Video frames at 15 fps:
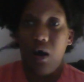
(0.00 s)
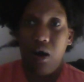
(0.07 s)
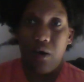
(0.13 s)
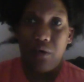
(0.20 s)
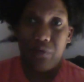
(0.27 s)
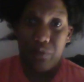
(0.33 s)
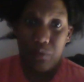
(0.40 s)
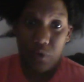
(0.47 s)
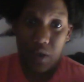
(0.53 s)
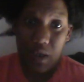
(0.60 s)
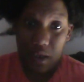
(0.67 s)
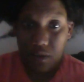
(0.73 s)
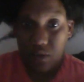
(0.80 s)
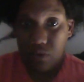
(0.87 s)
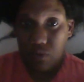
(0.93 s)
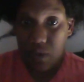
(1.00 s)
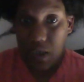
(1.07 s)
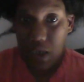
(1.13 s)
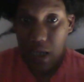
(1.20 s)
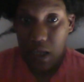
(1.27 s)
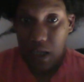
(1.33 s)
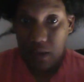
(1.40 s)
of more than 3
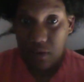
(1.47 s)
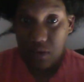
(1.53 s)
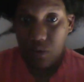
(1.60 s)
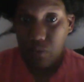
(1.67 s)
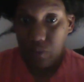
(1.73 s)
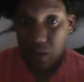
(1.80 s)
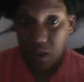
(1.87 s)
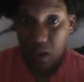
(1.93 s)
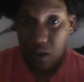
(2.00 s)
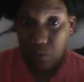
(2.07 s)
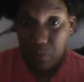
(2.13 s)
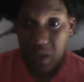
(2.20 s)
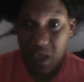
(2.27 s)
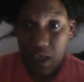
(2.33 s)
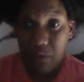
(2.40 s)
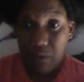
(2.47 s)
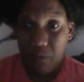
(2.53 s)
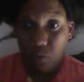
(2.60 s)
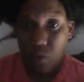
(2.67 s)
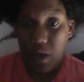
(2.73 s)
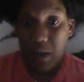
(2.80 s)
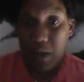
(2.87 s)
days without
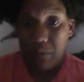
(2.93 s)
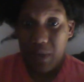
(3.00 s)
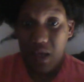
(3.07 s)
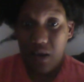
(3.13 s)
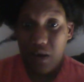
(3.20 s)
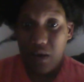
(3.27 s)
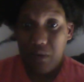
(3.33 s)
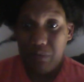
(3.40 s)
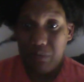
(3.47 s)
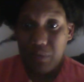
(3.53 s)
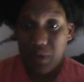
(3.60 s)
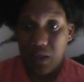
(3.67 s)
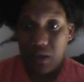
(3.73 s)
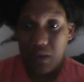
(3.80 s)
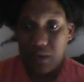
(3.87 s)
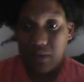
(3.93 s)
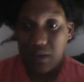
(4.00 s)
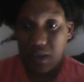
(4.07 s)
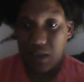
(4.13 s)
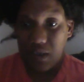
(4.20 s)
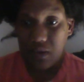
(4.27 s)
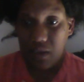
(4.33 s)
wearing makeup, because
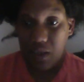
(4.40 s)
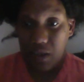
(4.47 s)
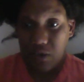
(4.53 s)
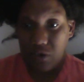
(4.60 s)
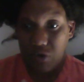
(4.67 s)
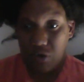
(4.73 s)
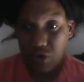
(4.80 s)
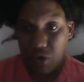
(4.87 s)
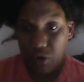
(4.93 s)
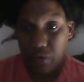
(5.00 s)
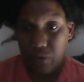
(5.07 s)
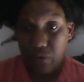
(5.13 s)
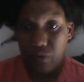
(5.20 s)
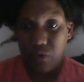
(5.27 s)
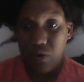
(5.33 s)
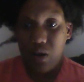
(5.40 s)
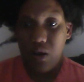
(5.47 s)
it does show